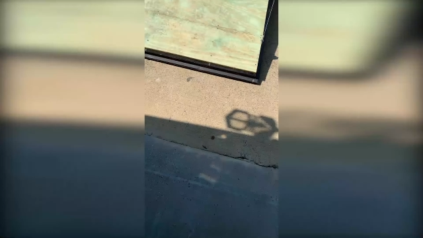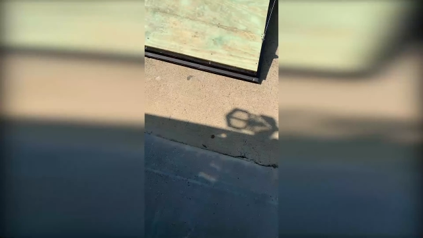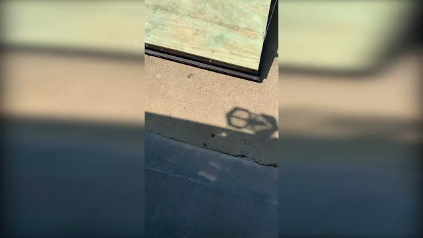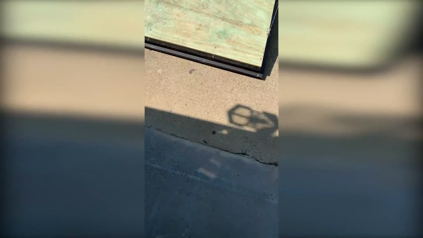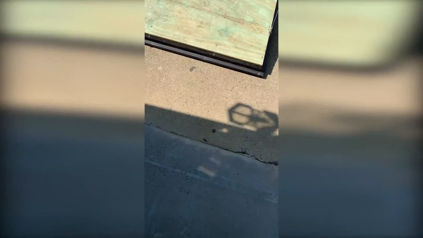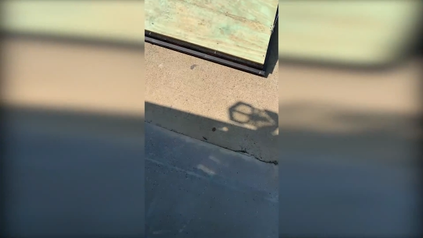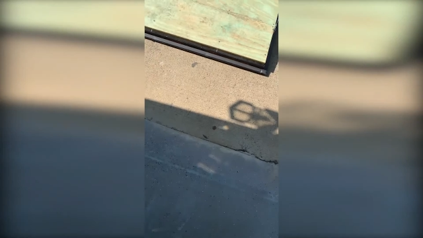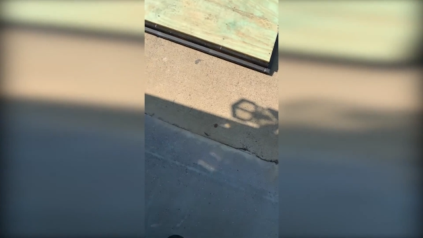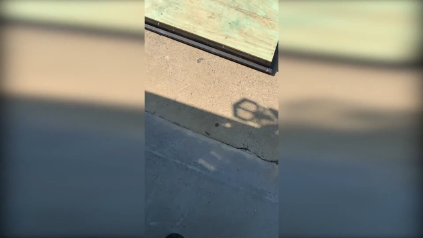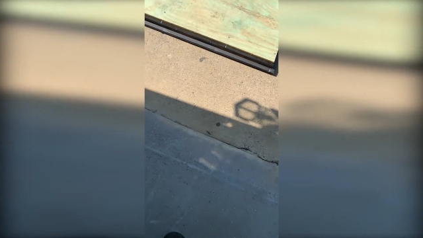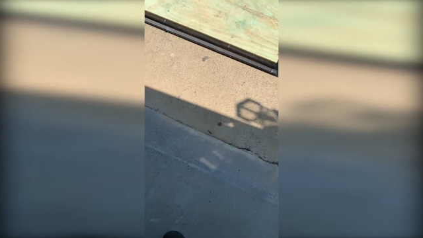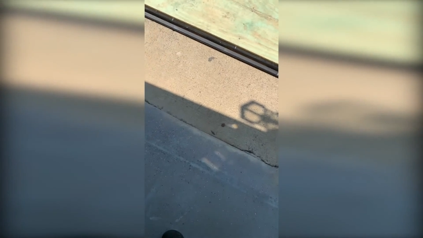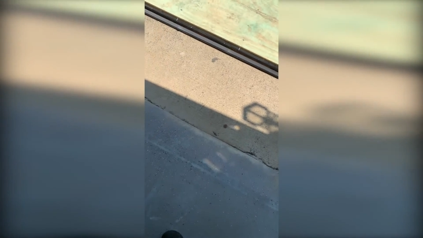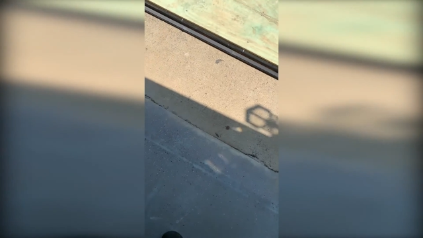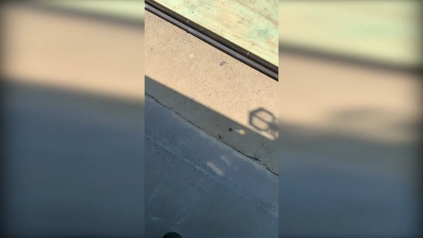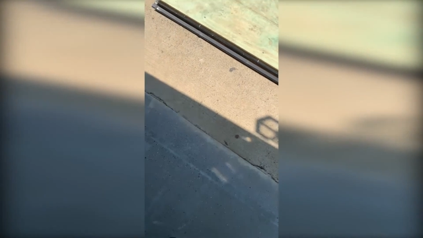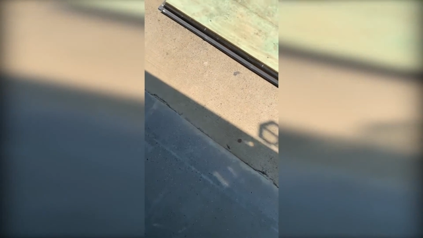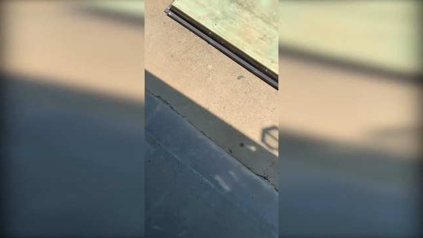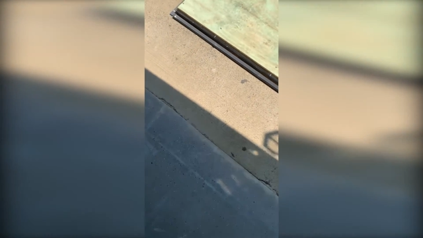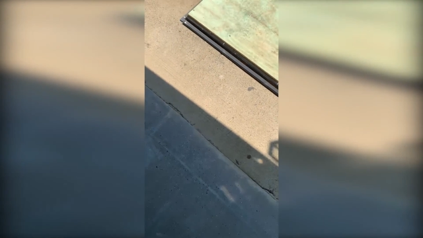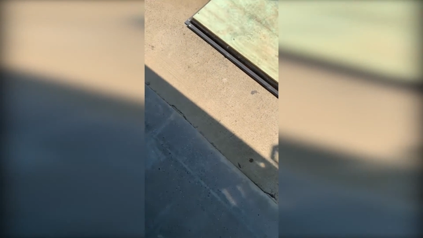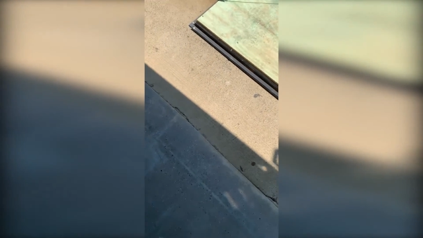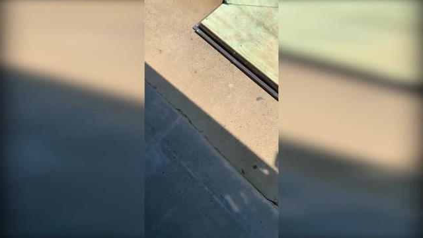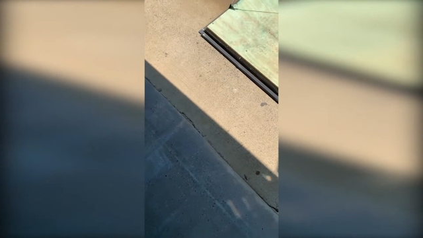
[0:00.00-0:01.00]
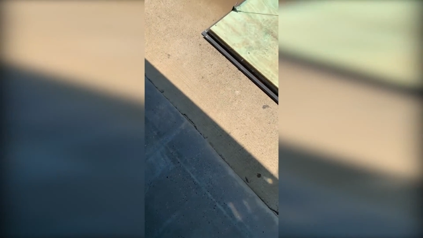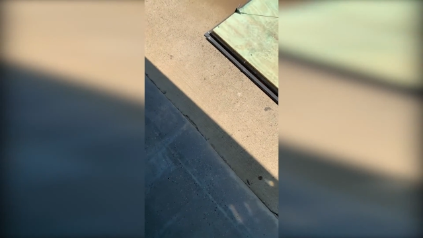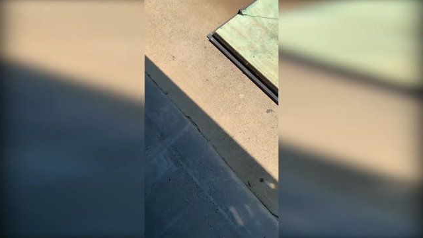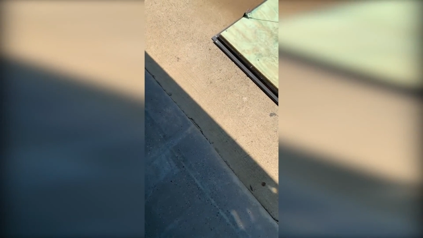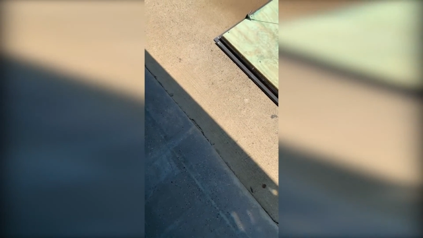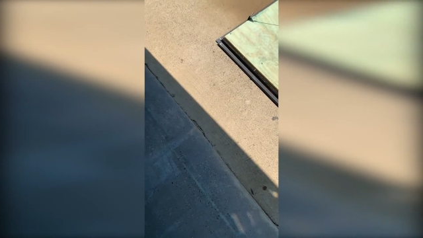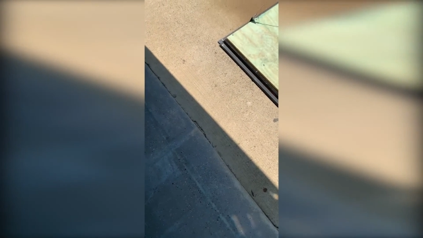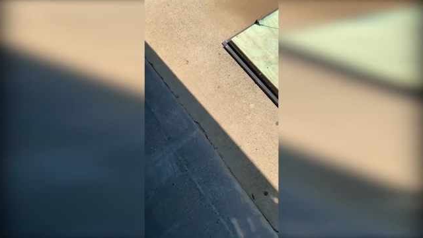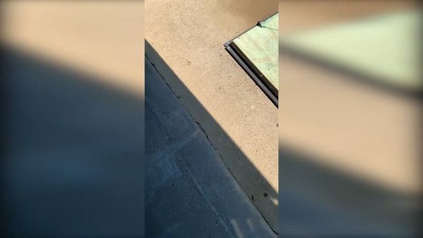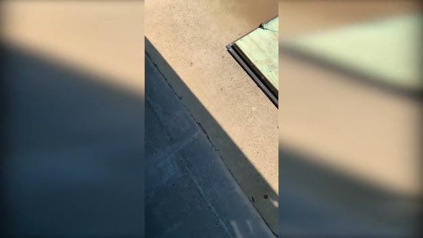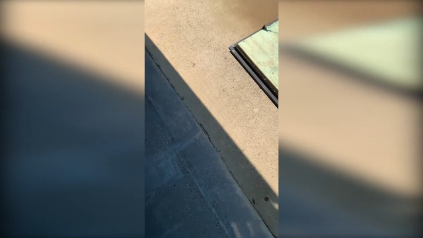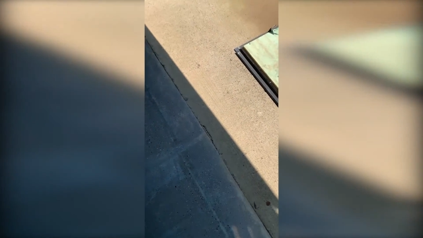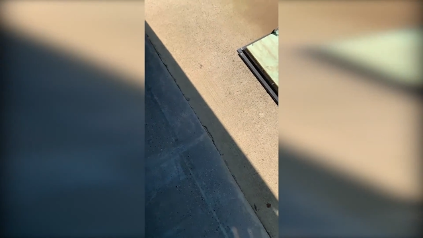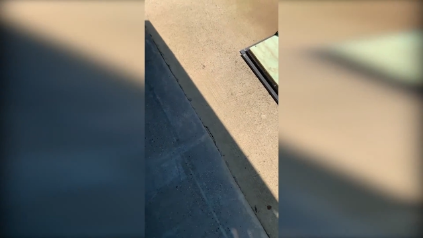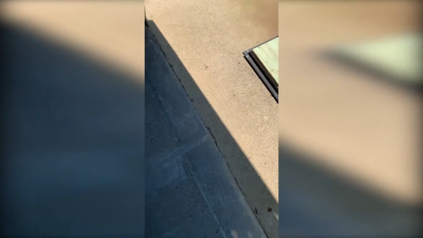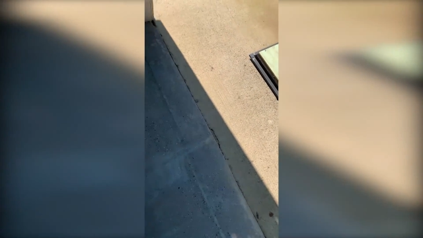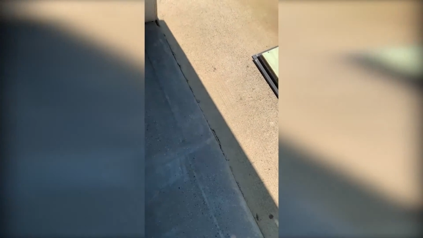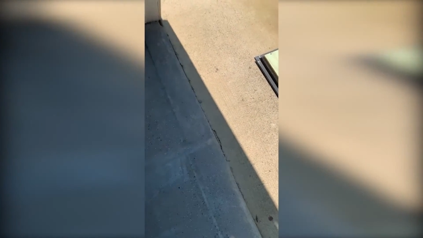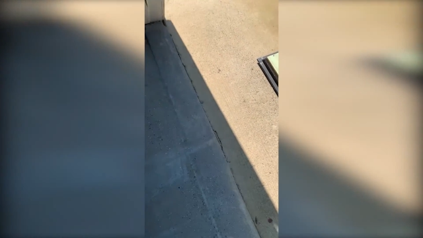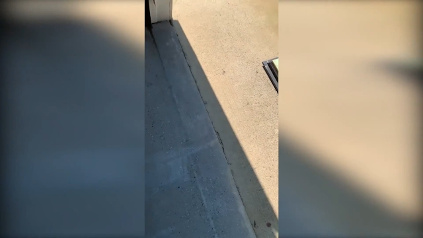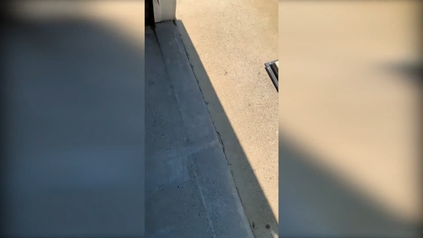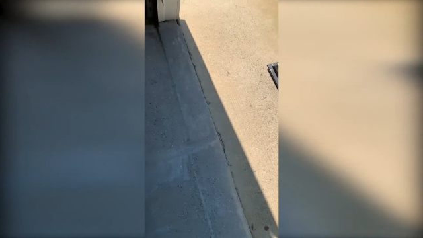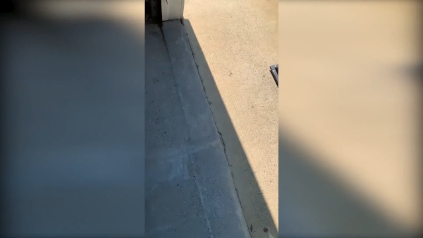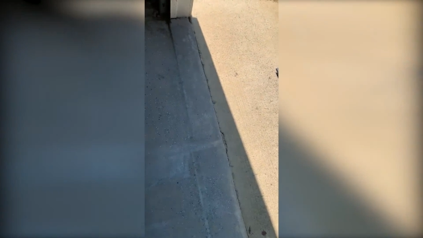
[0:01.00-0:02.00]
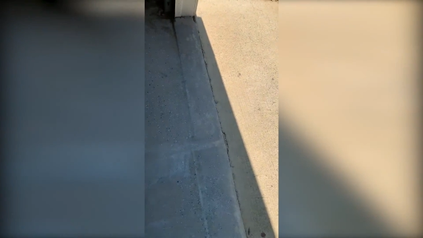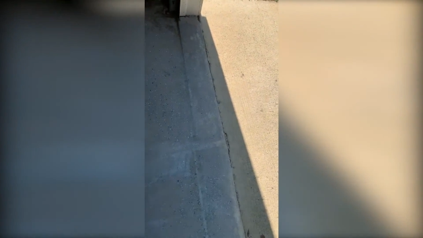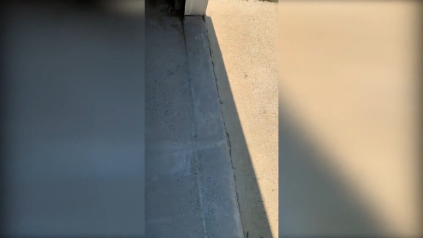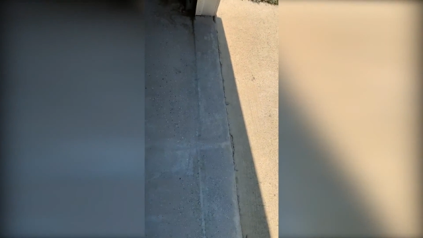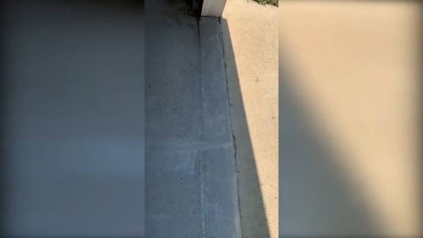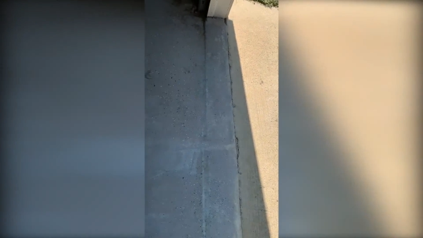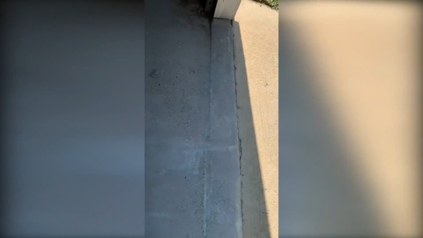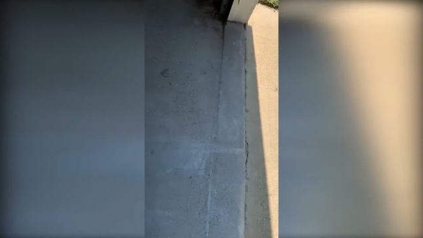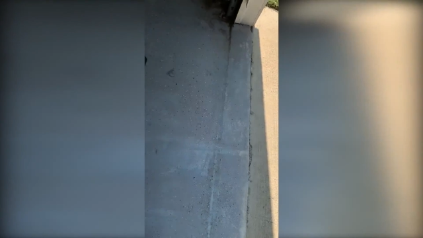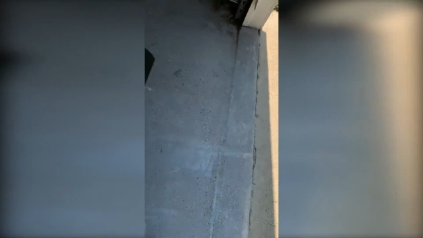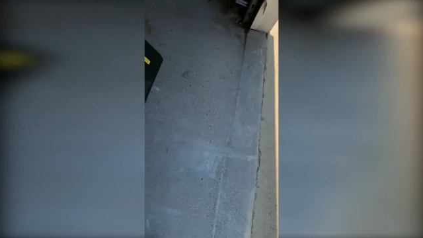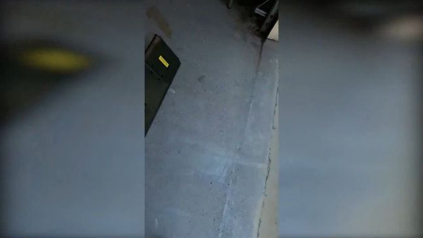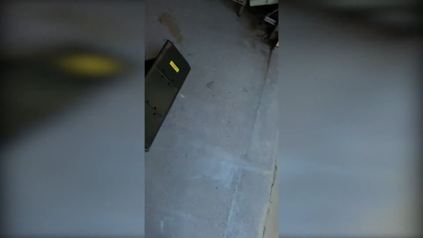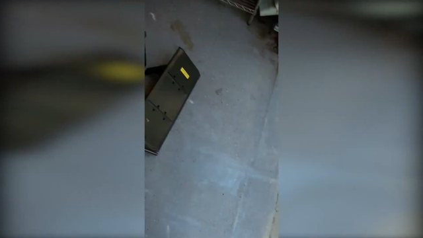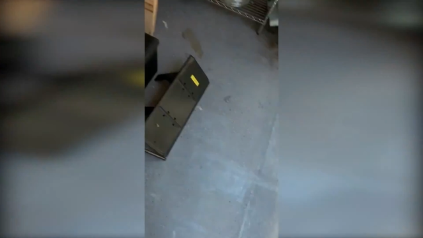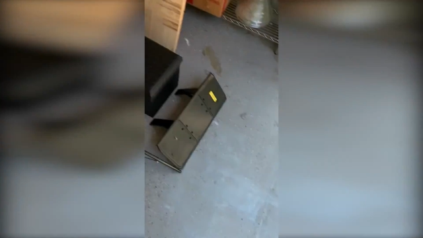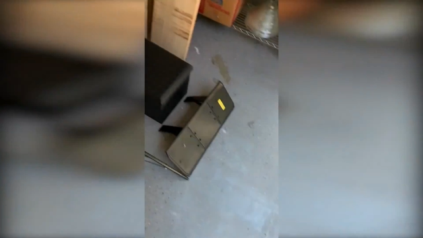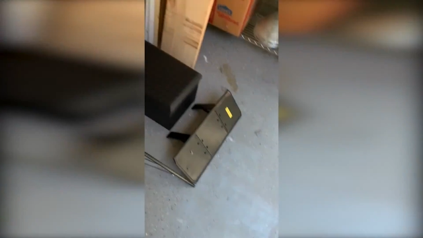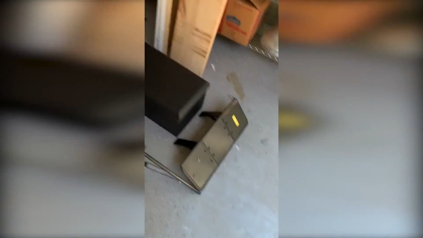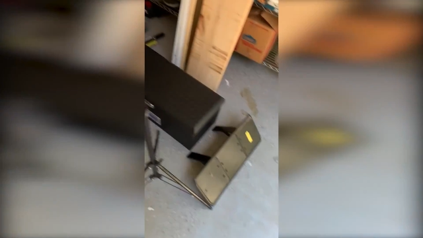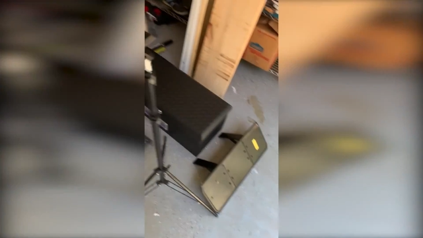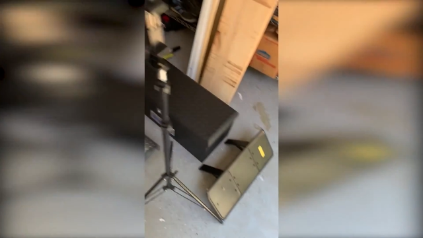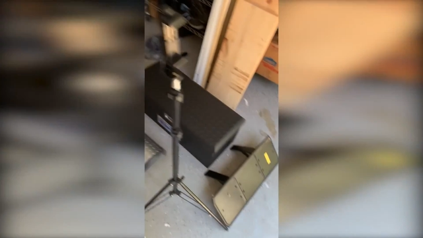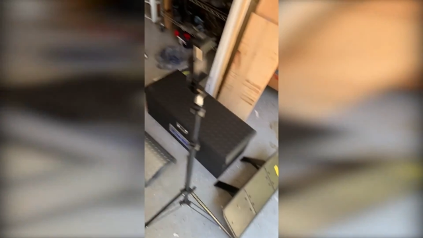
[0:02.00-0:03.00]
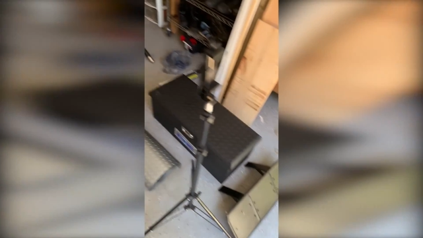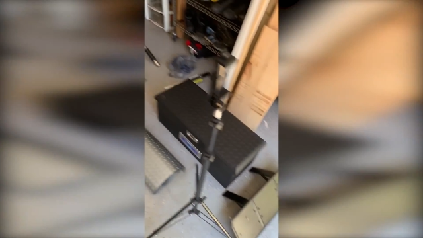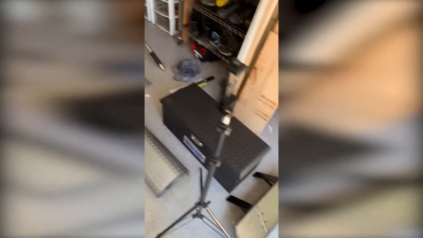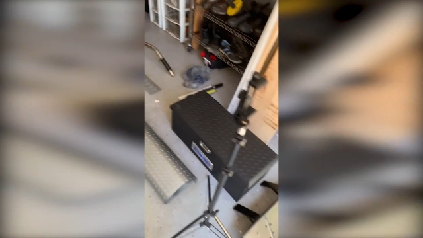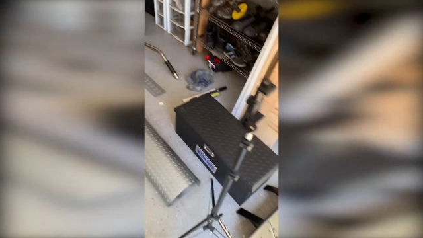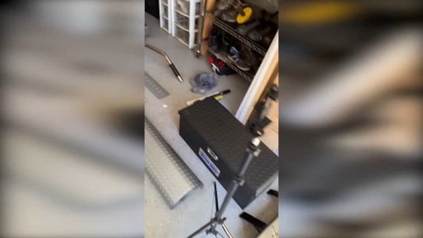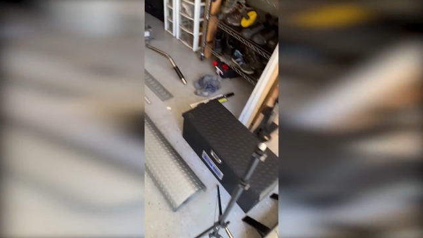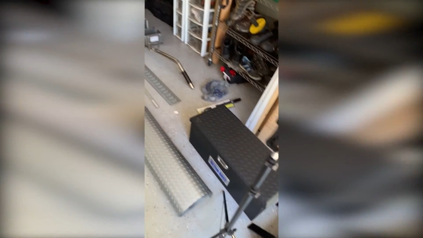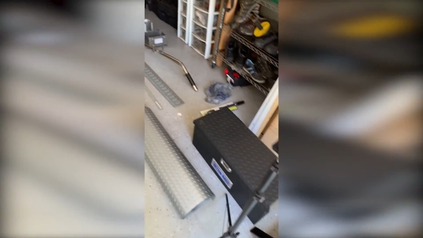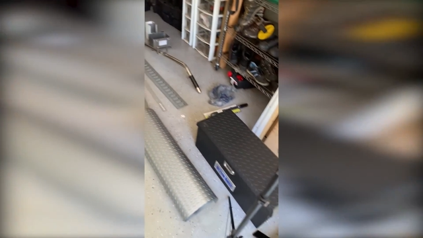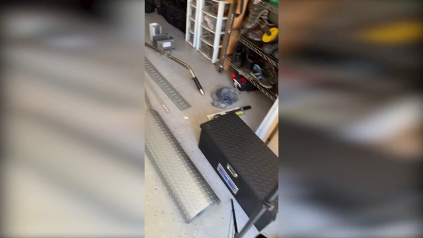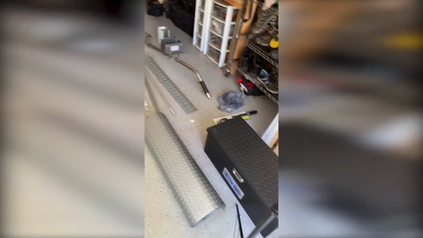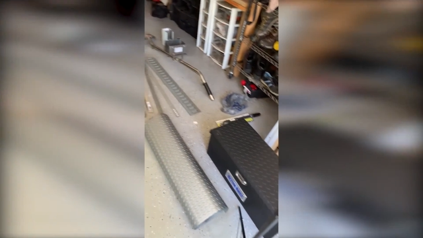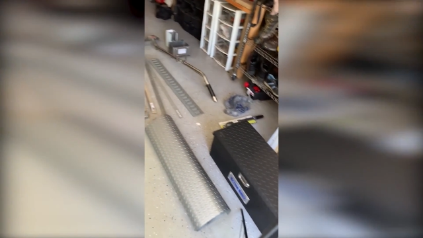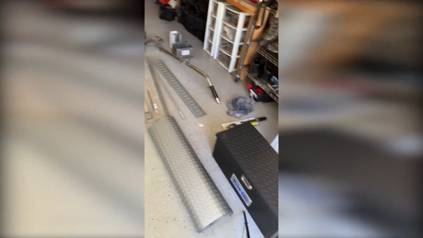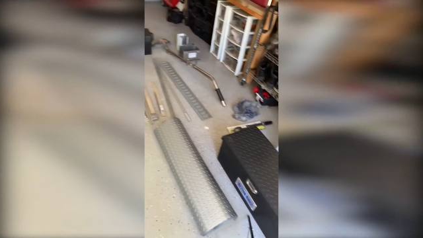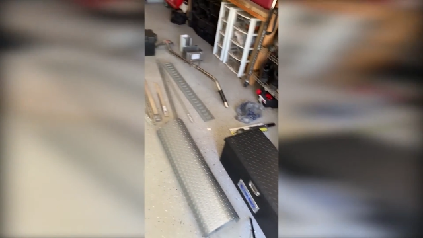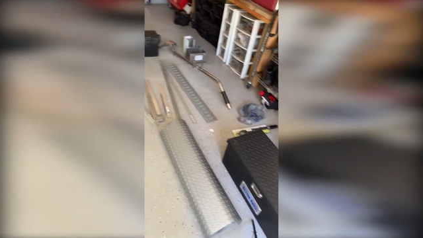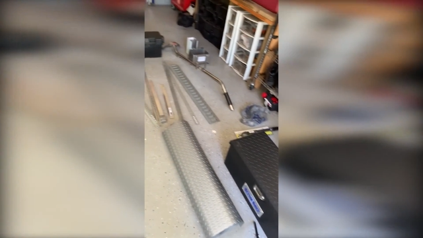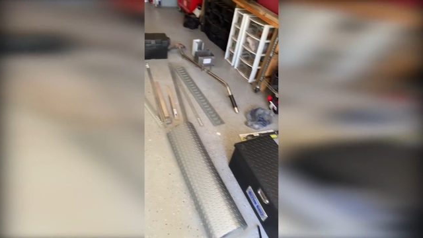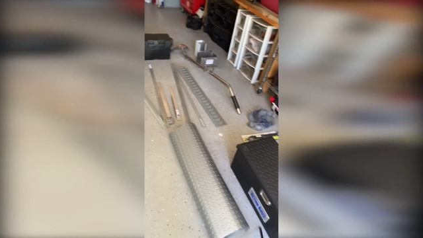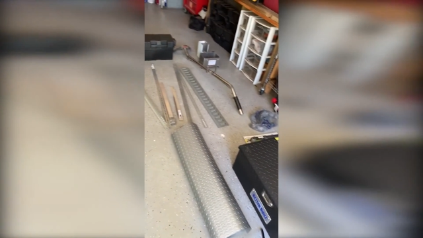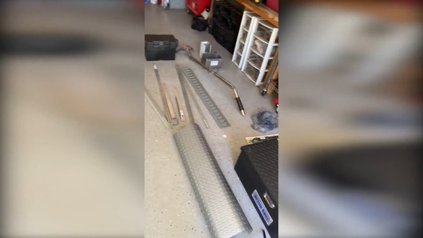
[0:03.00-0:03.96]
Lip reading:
(no speaker visible)